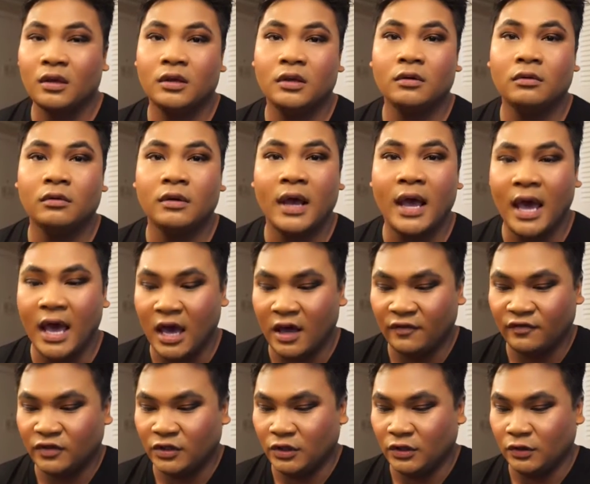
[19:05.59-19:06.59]
You don't
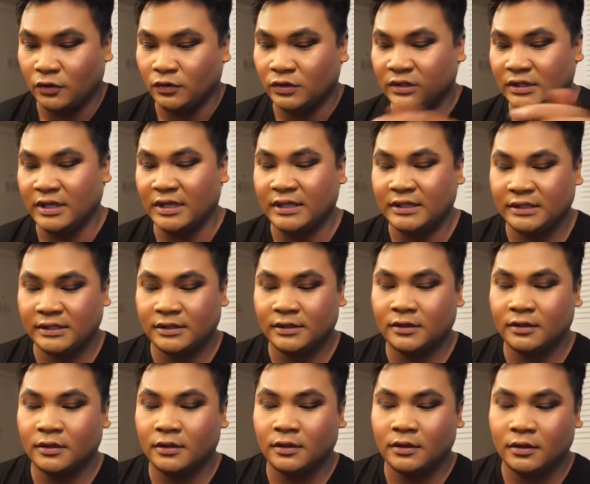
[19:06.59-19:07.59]
have to use
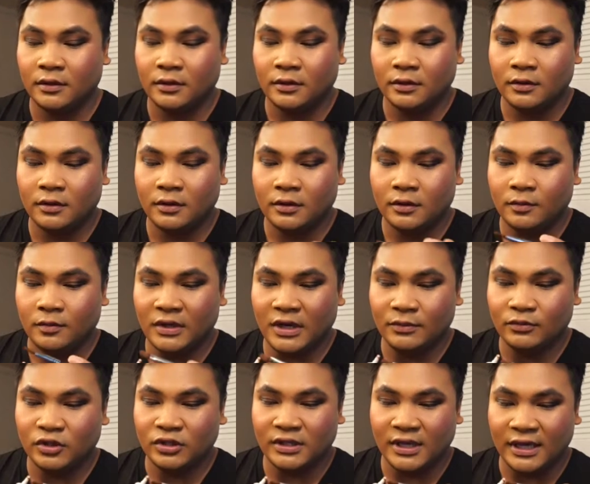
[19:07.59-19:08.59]
this, but
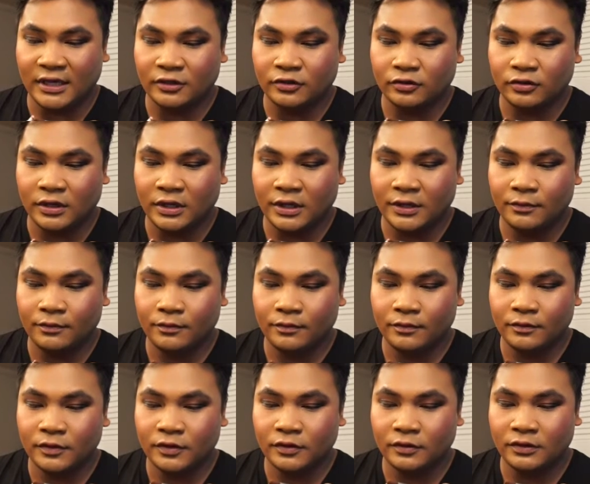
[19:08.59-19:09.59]
I'm just extra.
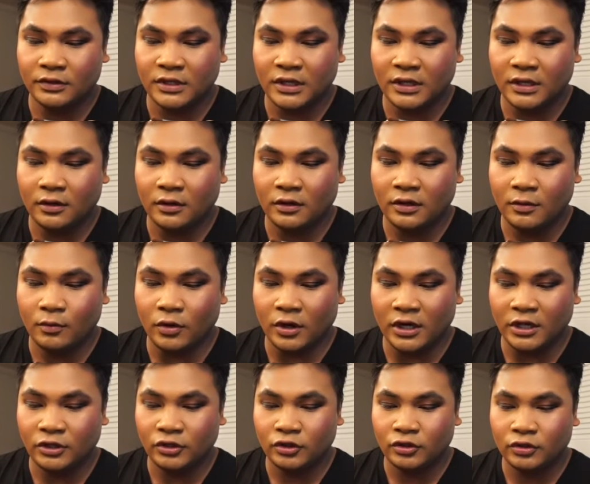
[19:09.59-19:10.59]
So take it on the
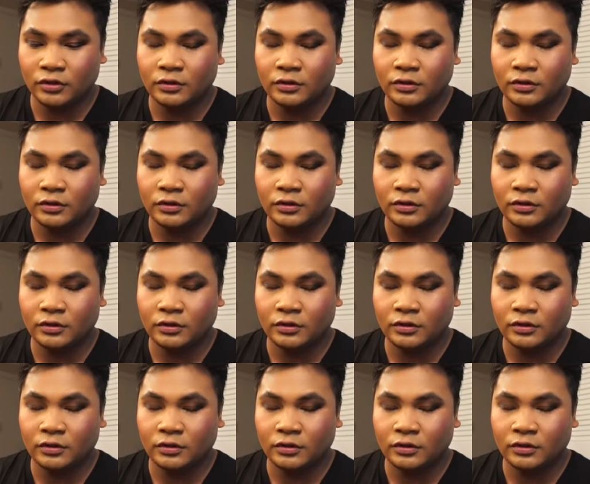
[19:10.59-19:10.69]
brush.